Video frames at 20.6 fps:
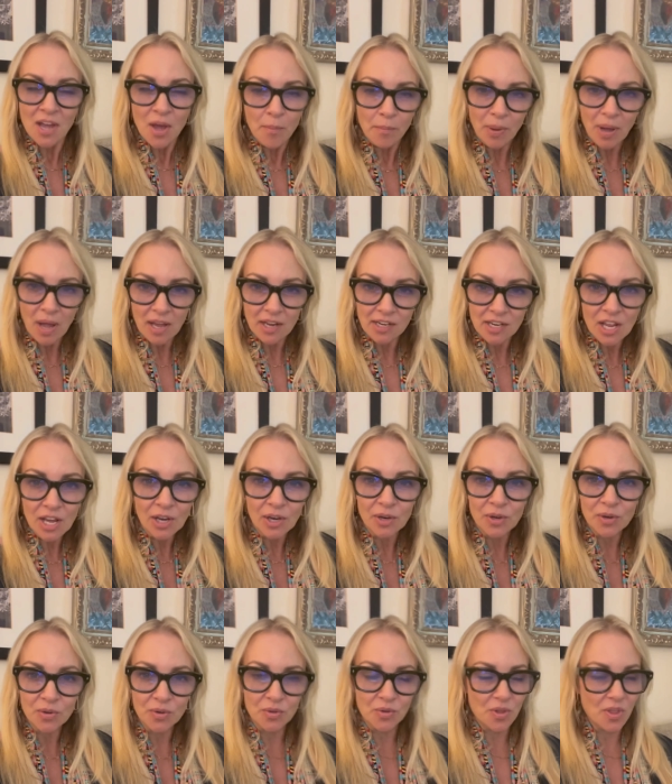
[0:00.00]
But
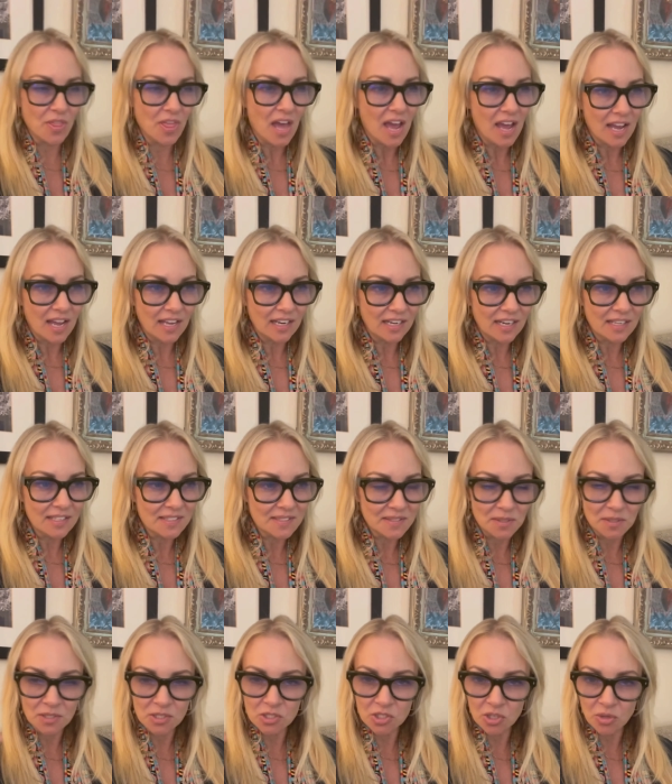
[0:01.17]
know that as
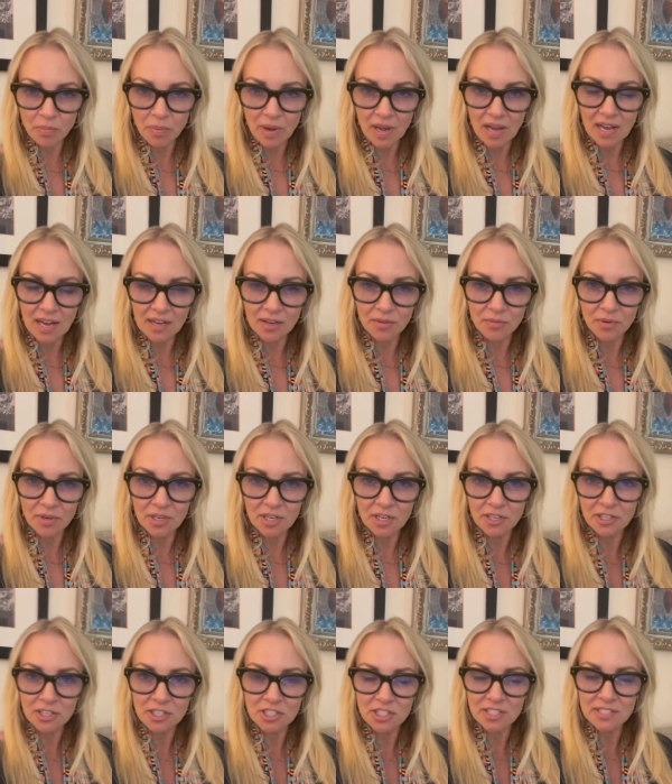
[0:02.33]
soon as you're back, we're
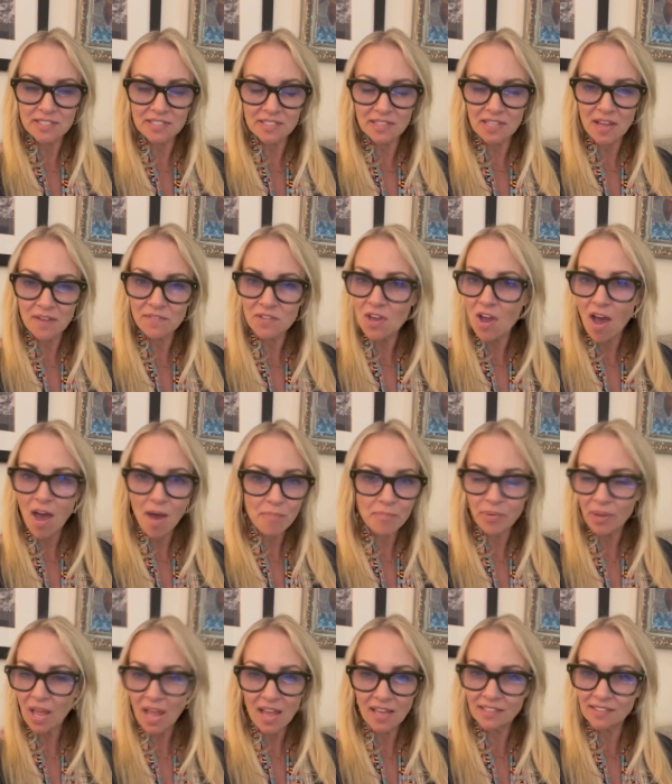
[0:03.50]
gonna just love you up
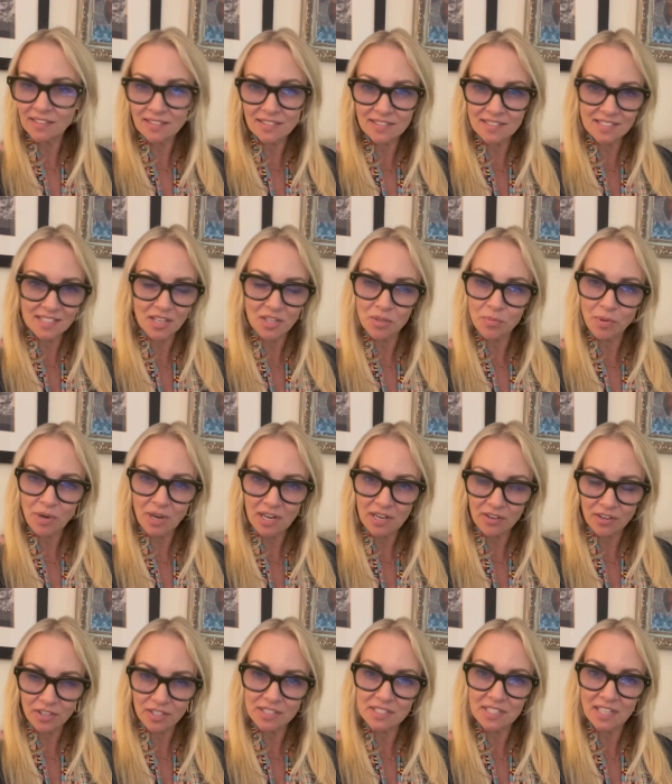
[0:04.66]
and celebrate
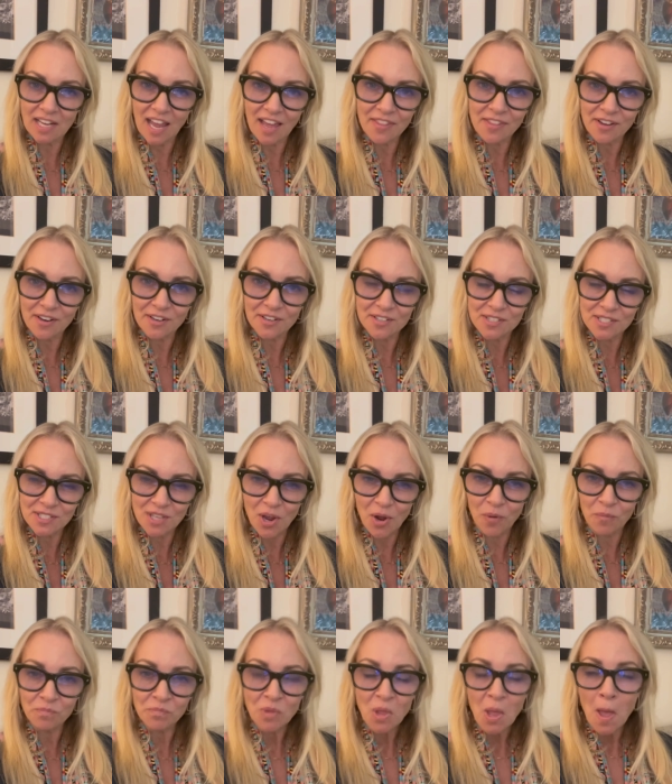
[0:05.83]
all together. So
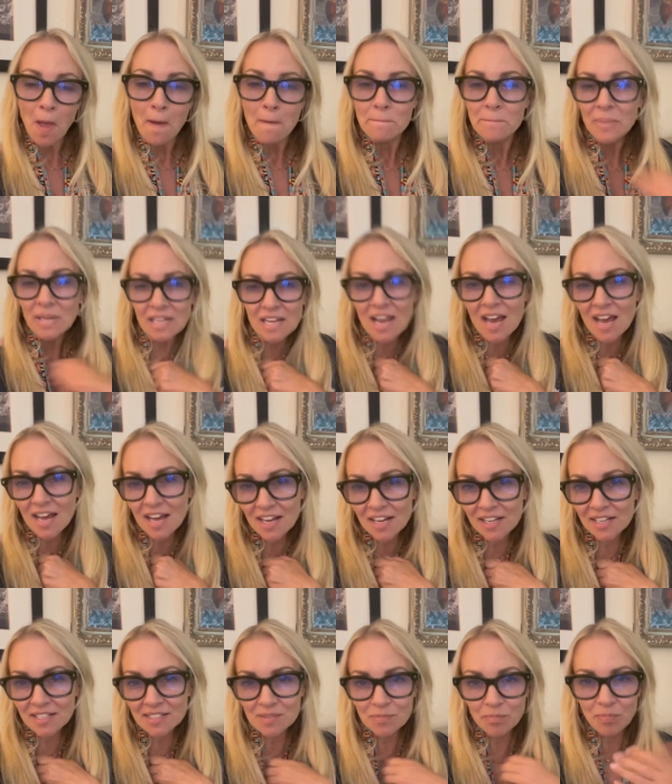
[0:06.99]
big
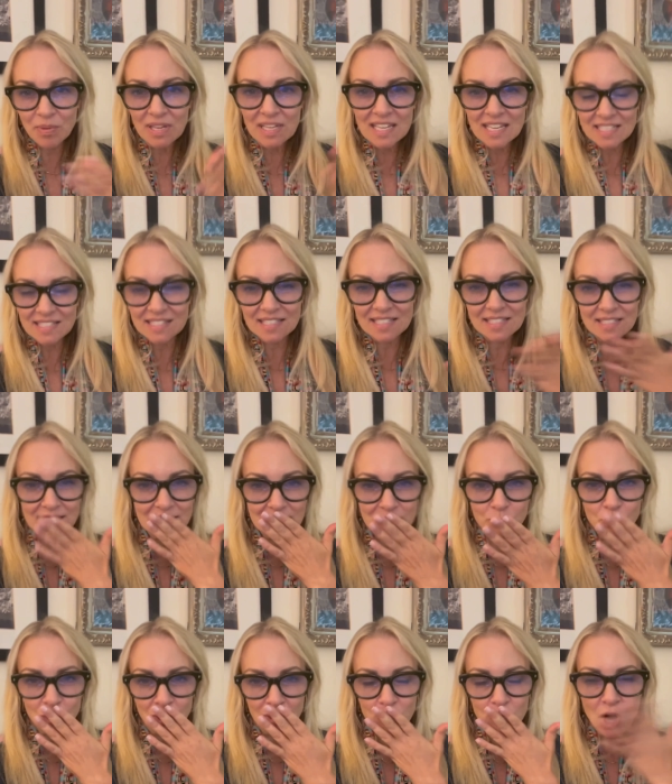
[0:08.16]
hugs, big kisses,
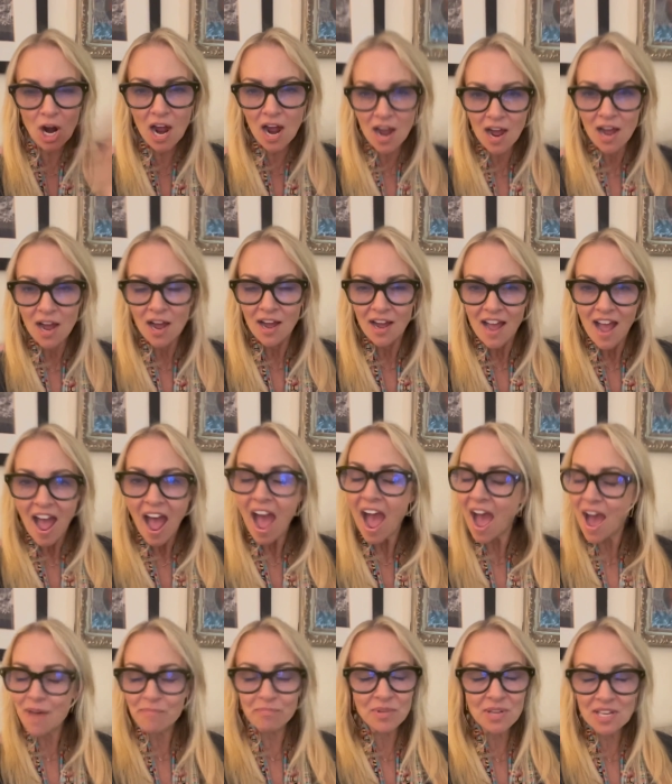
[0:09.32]
mwah, mwah.
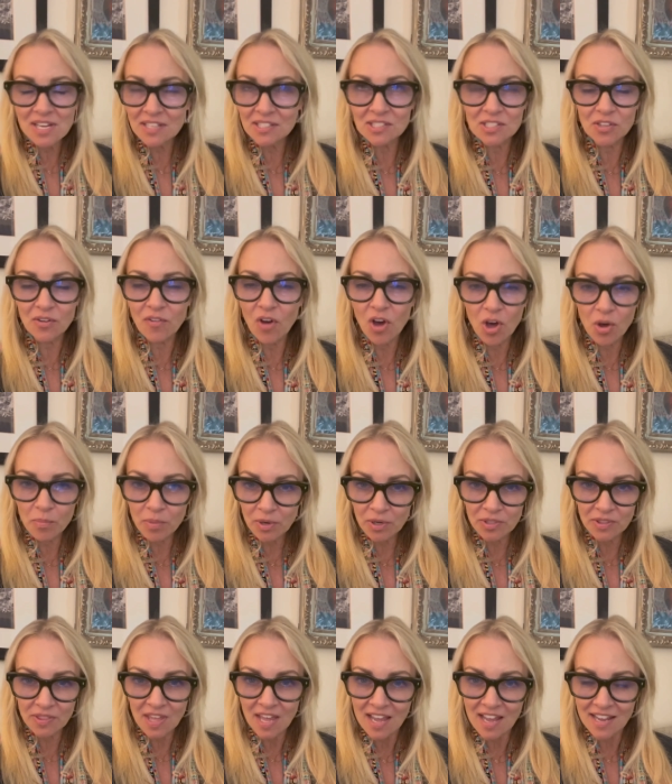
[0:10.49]
happiest of all
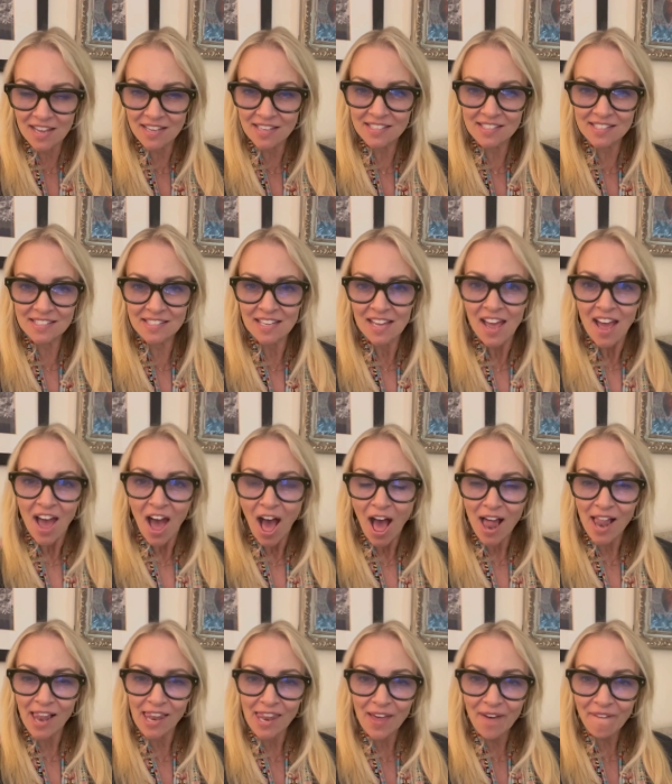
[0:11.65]
birthdays.
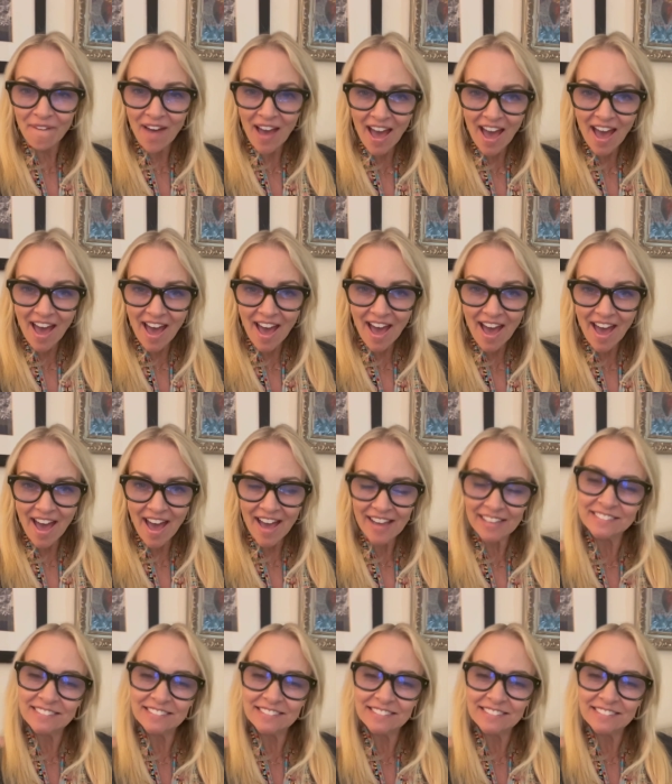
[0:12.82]
Aloha!